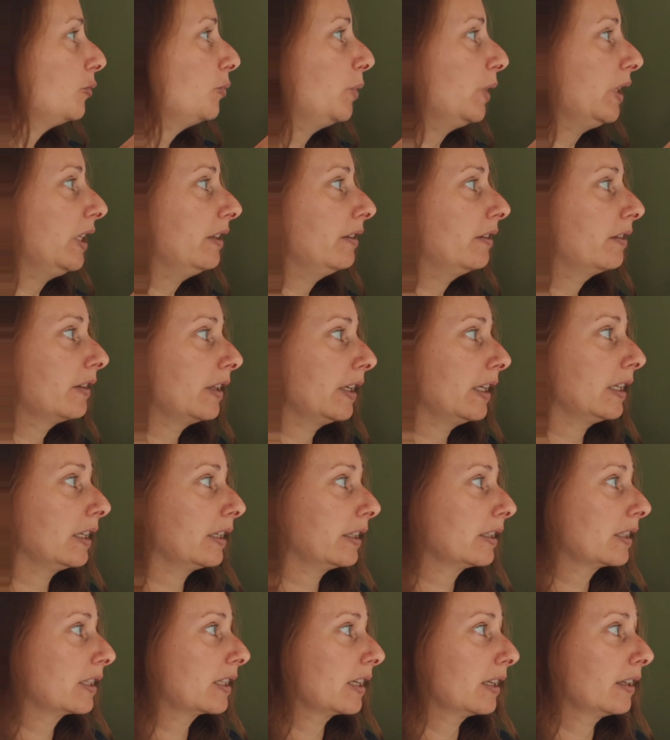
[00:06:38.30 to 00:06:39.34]
be
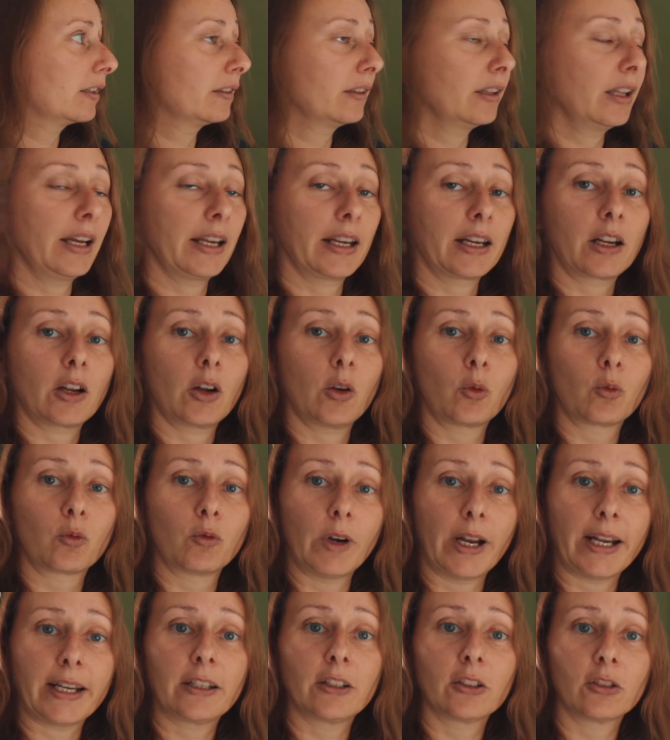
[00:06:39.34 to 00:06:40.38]
things like
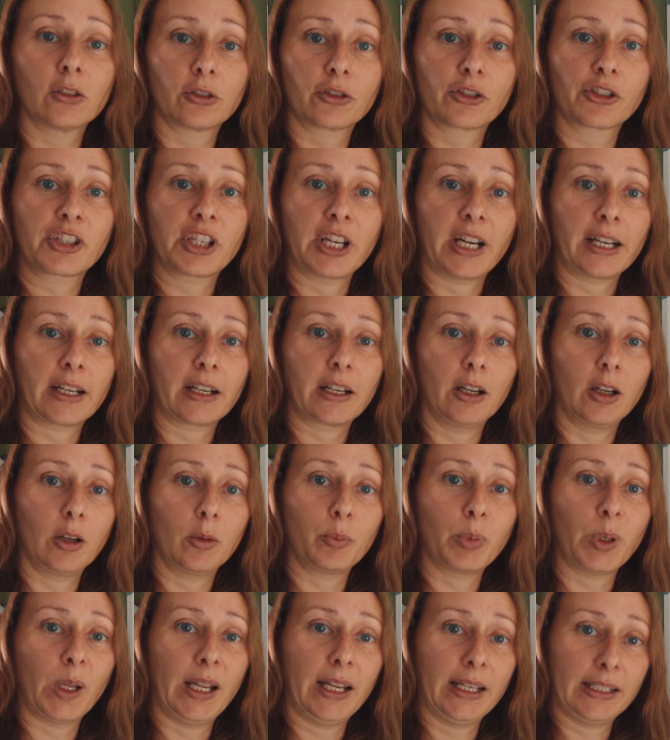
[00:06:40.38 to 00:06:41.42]
regular
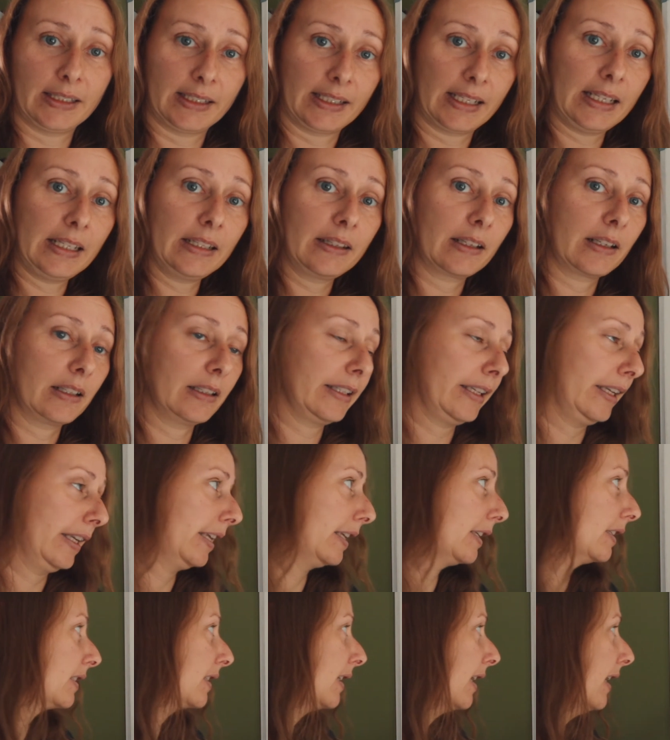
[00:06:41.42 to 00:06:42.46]
checkup and teeth
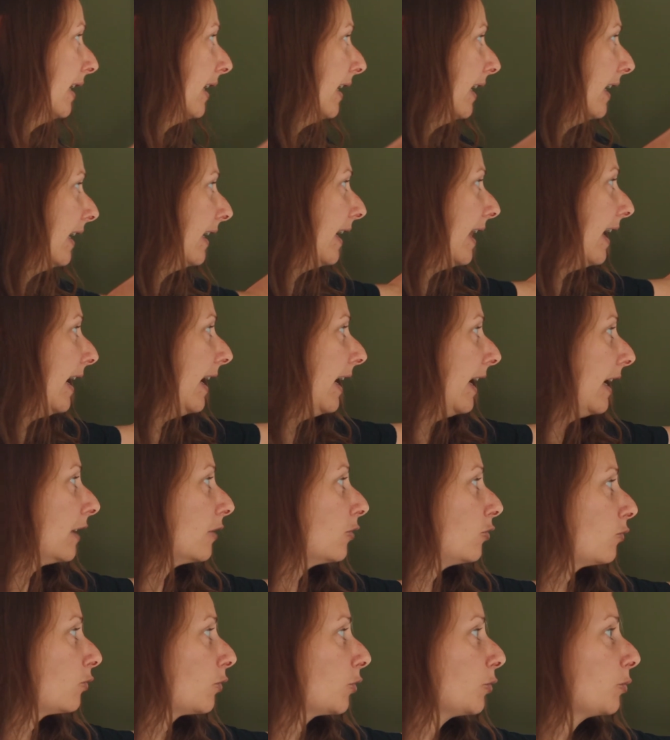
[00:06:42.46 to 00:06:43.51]
cleanings. And ad
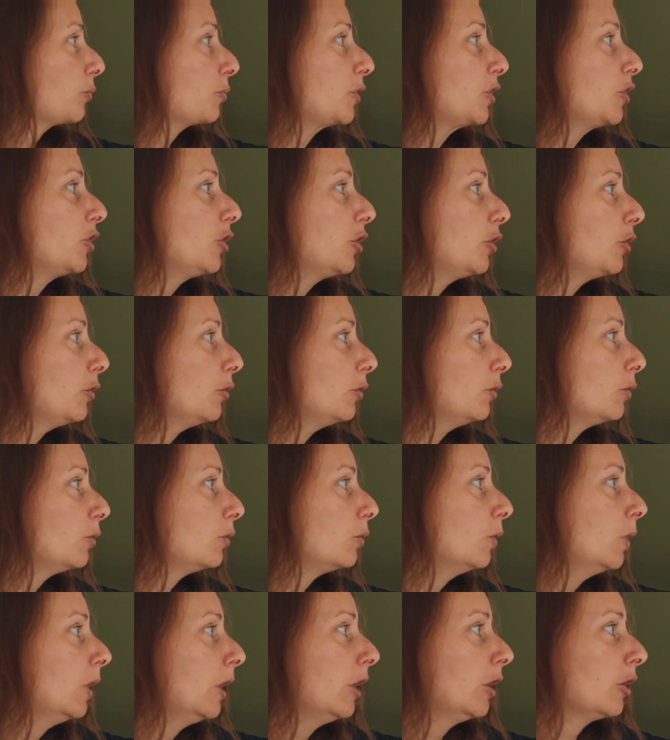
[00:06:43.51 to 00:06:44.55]
group
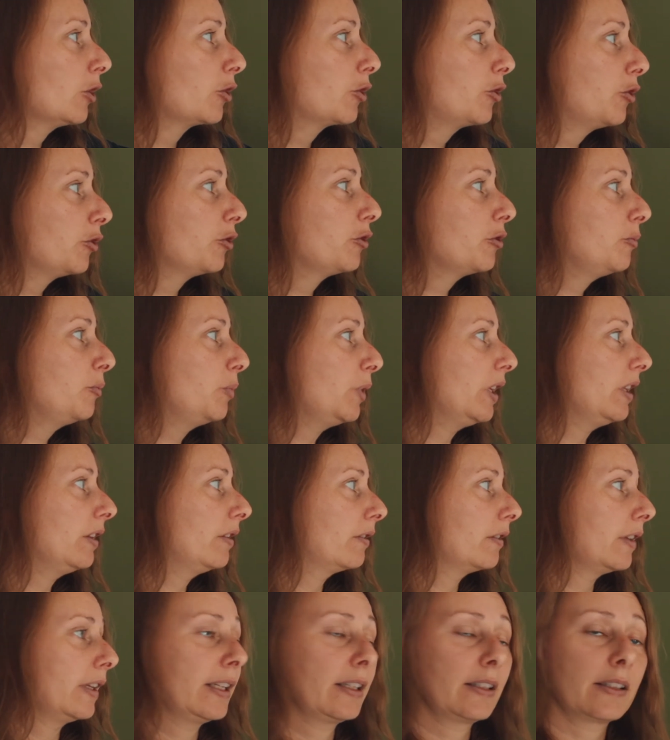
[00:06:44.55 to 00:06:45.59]
2 could be
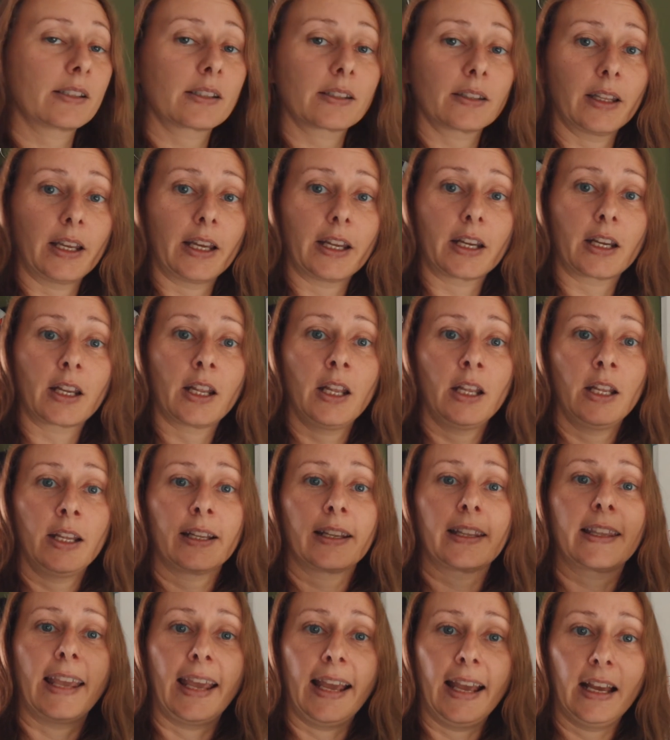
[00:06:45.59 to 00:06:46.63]
things like
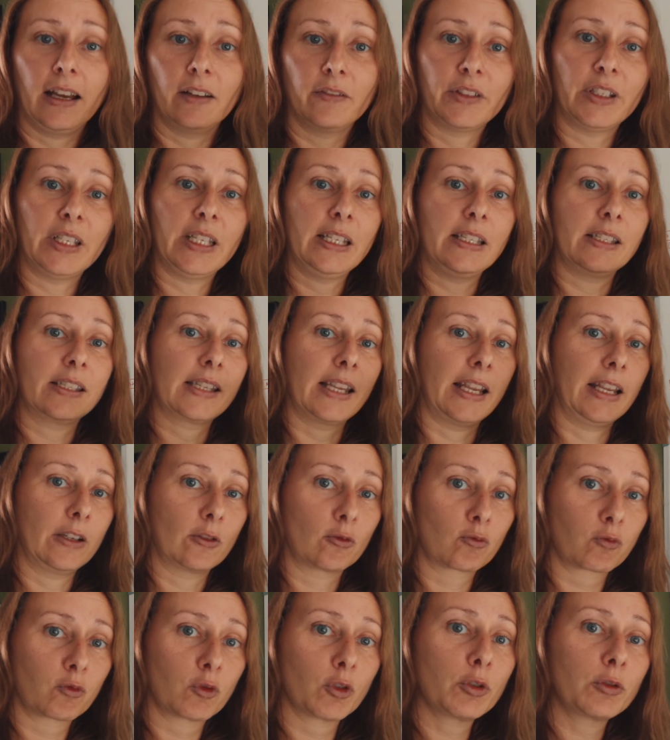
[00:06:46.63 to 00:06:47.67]
cavities and
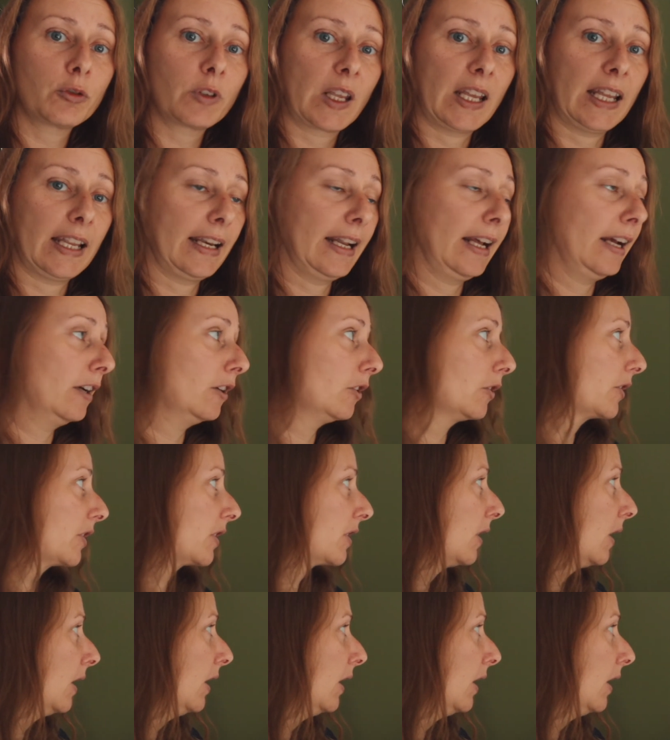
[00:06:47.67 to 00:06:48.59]
root canals.